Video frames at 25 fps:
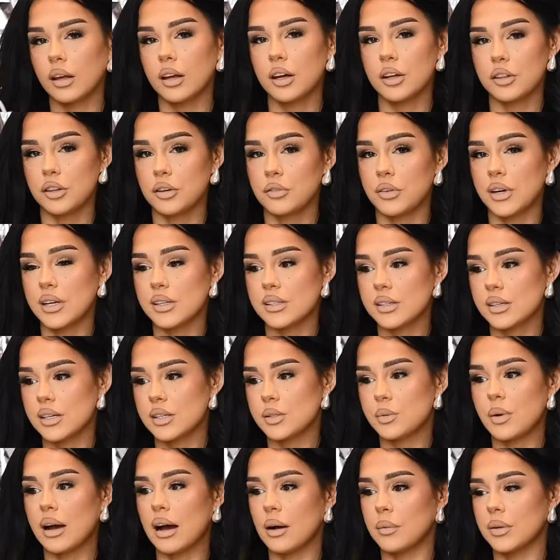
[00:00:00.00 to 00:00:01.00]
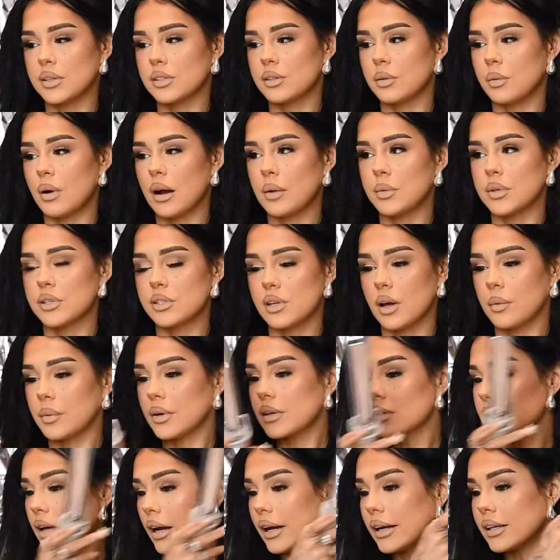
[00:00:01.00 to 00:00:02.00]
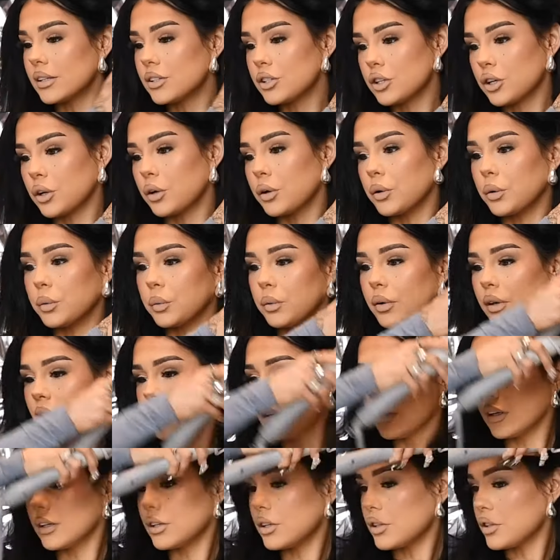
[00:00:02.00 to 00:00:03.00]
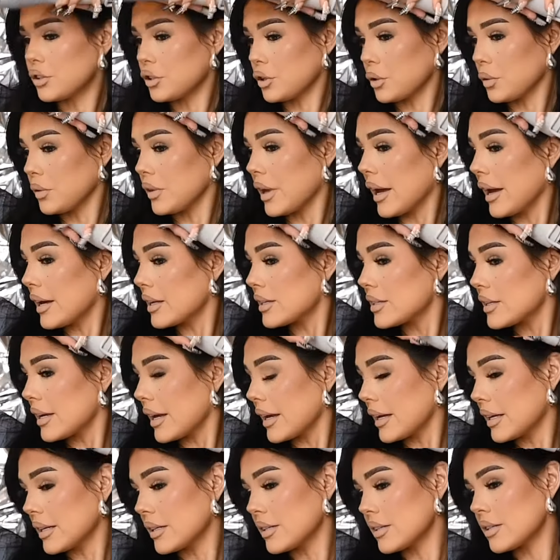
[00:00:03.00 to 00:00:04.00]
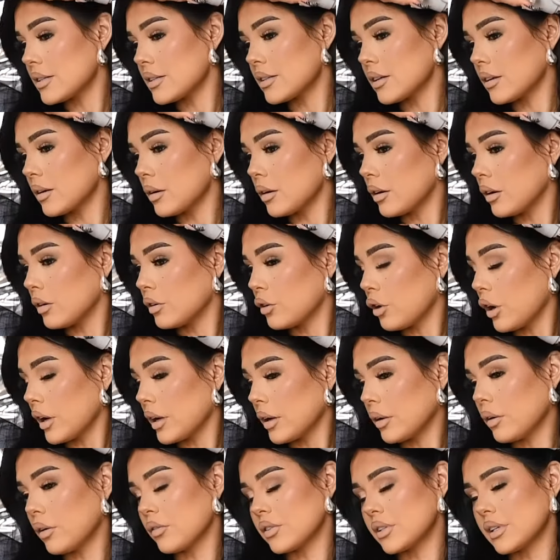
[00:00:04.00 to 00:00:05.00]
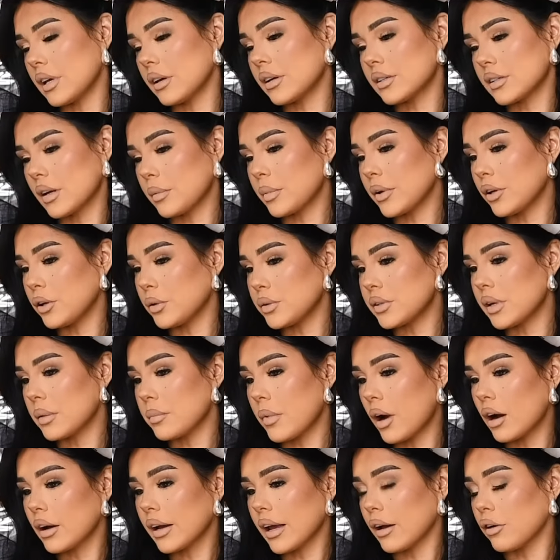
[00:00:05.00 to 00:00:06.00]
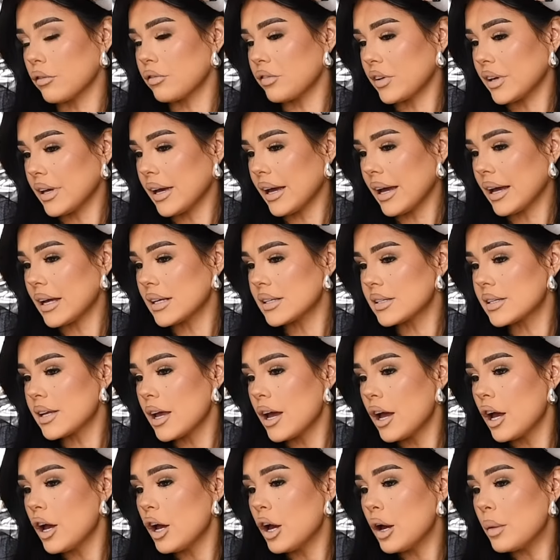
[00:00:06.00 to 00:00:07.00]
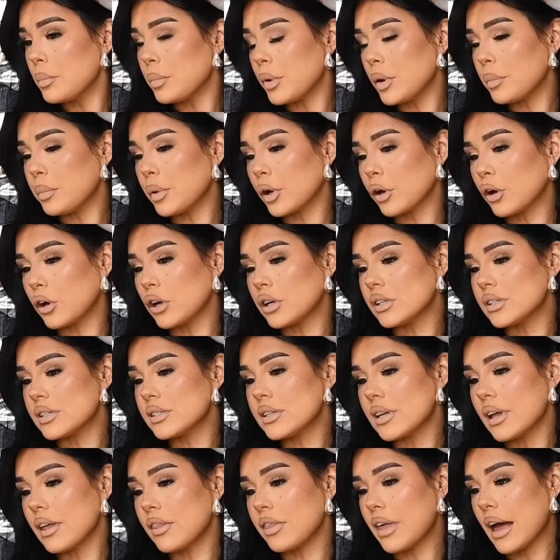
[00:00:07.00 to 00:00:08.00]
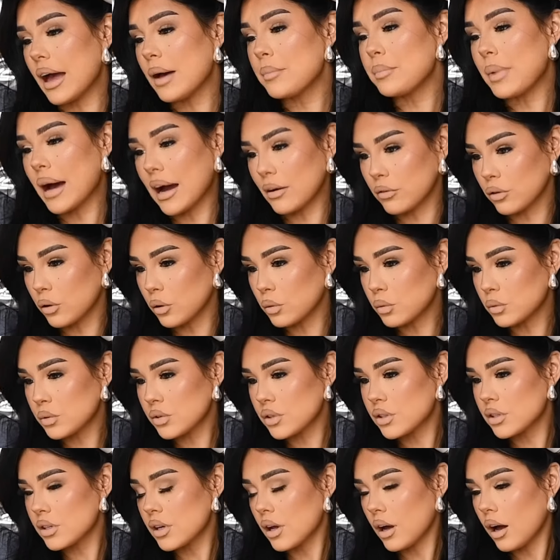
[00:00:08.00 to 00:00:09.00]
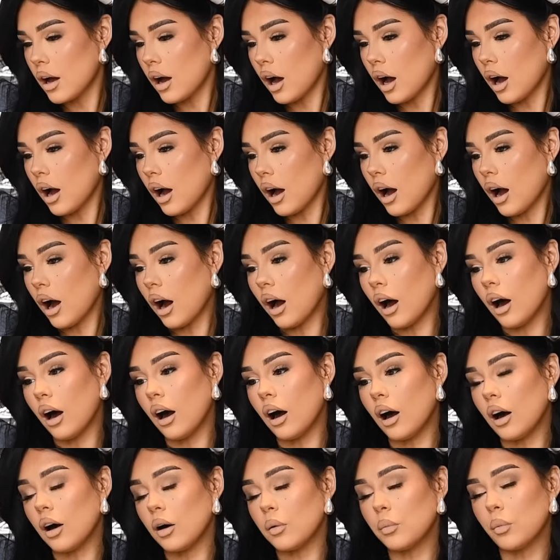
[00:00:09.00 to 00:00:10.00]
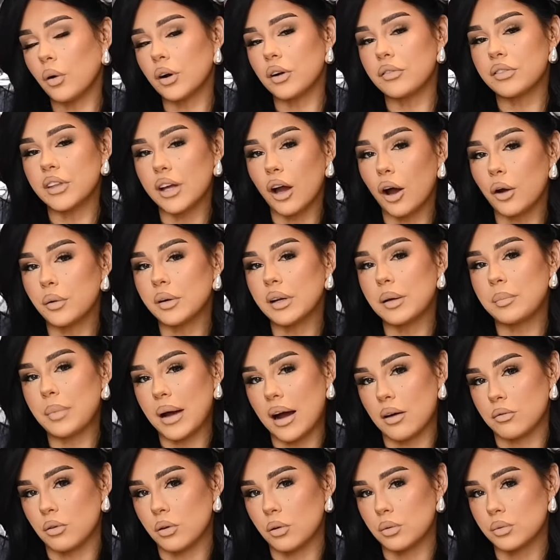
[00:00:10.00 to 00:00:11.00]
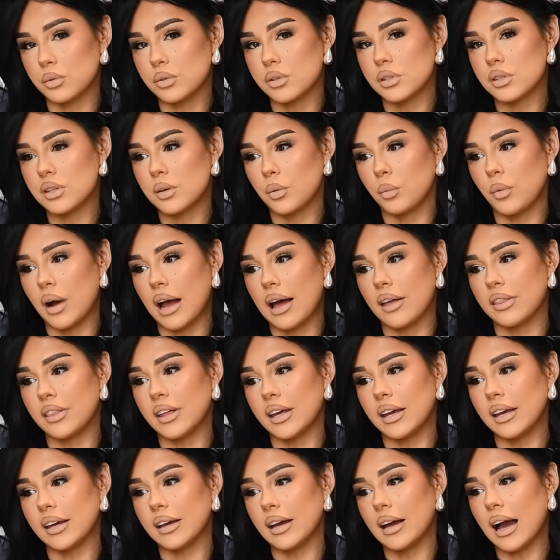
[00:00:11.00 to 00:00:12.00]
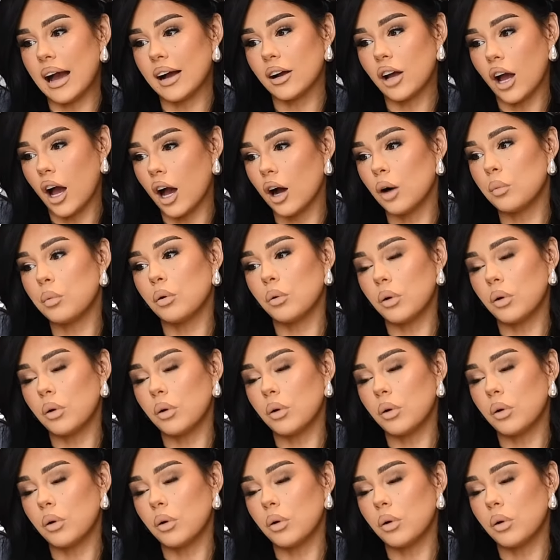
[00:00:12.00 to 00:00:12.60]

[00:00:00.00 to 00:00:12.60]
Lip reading: The reason as well as to why I was so excited to do this is not only obviously because I've been using Mark Hill for years, but because their barrels are one of the only barrels where the curl will